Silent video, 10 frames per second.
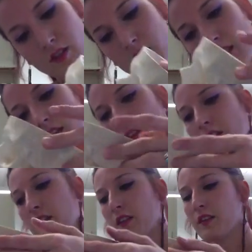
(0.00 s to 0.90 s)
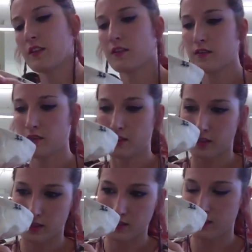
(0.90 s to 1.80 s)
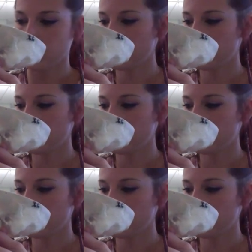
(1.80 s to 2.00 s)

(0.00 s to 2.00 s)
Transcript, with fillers: Same thing. And then this